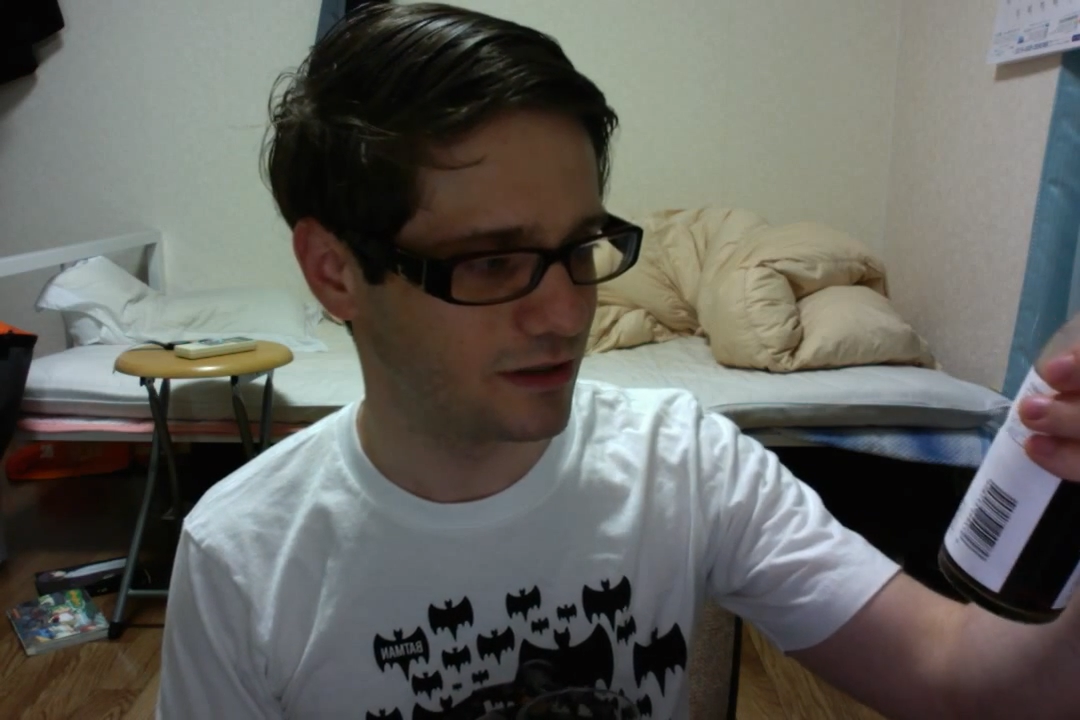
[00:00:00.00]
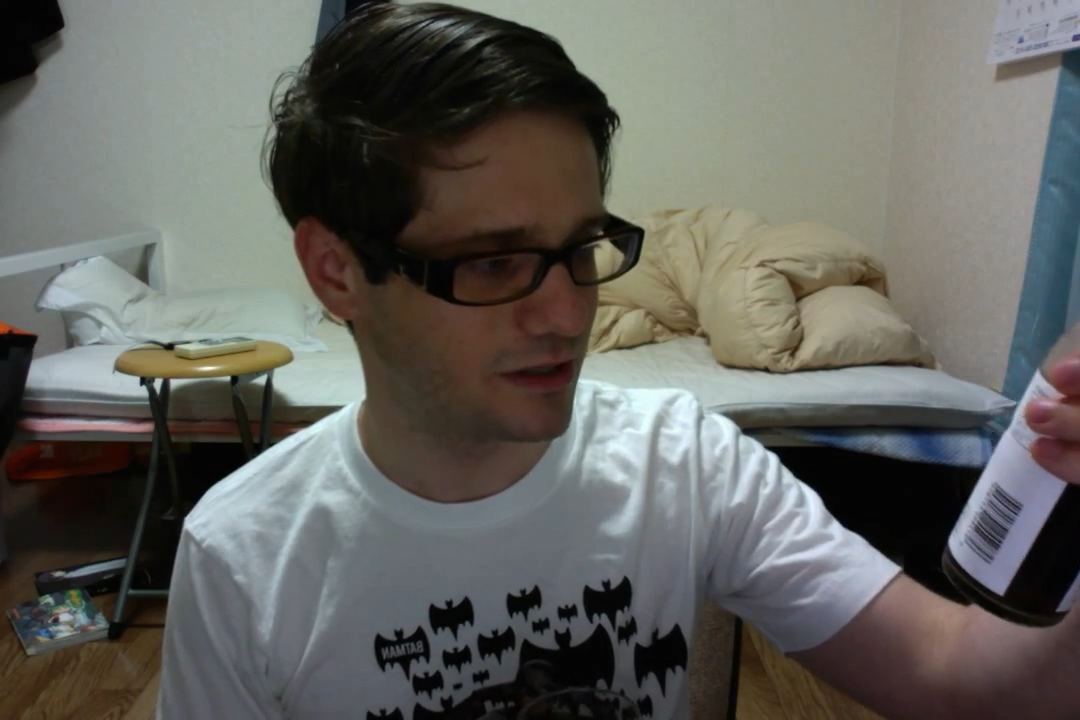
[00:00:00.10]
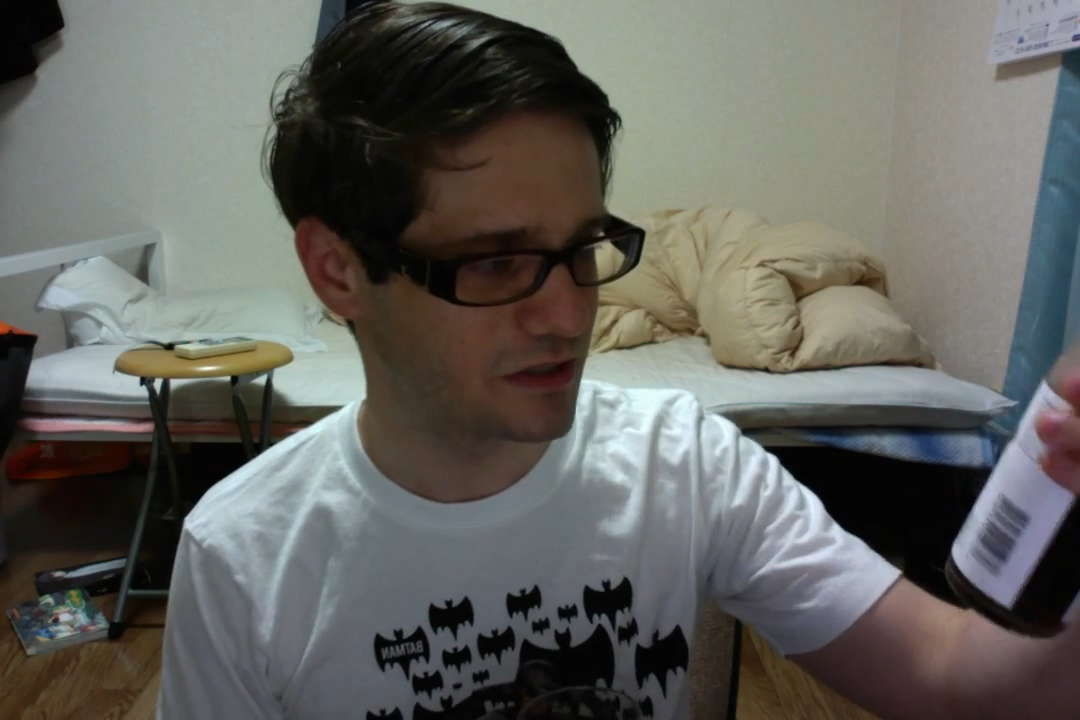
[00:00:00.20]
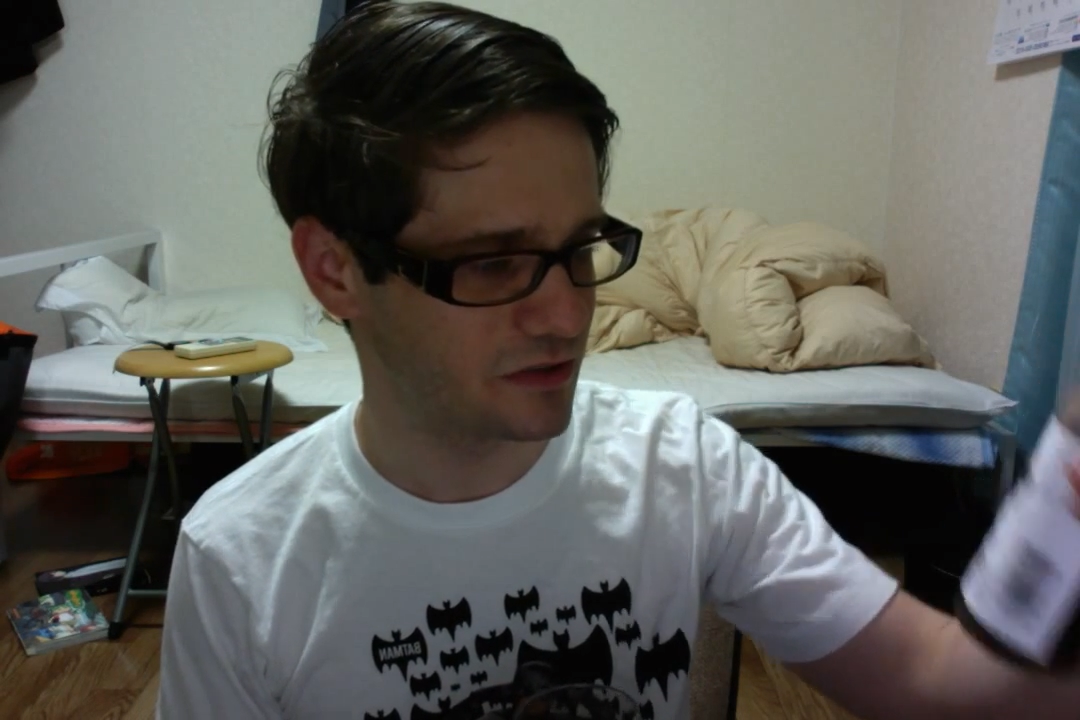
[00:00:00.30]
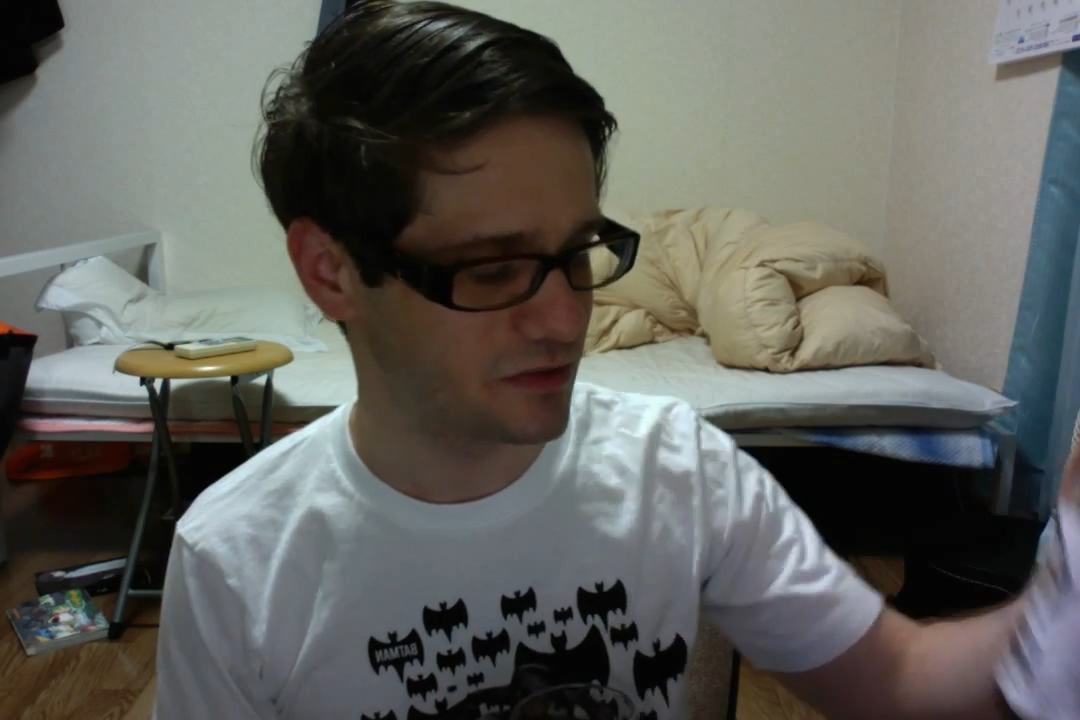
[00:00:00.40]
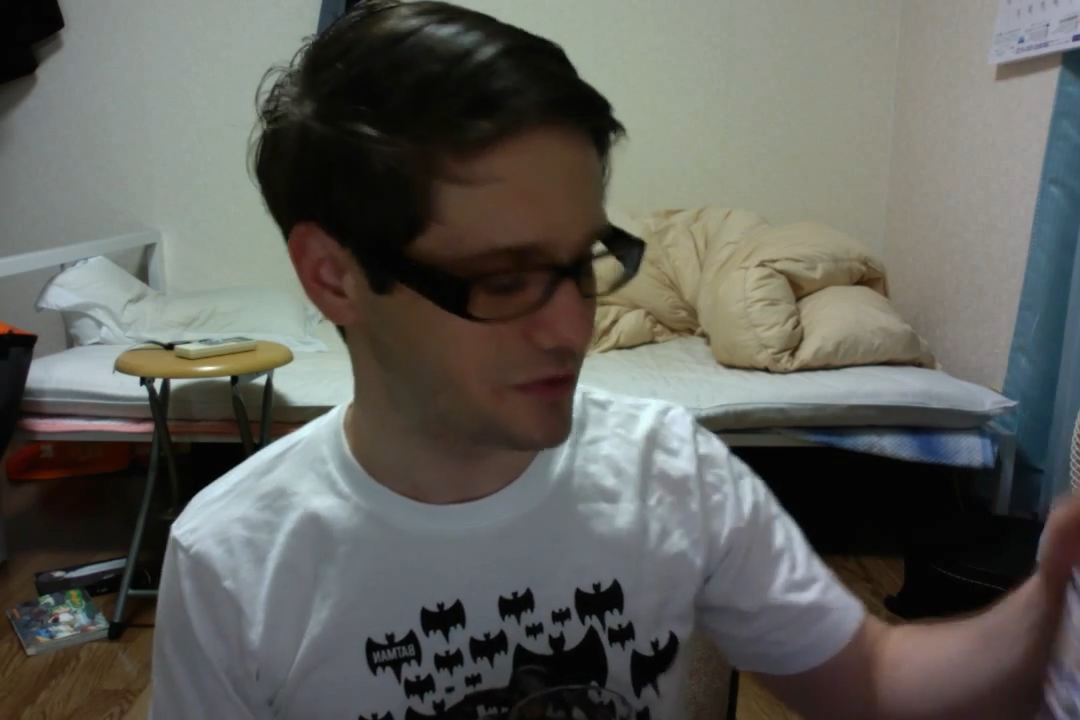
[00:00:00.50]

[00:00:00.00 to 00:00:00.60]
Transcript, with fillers: extra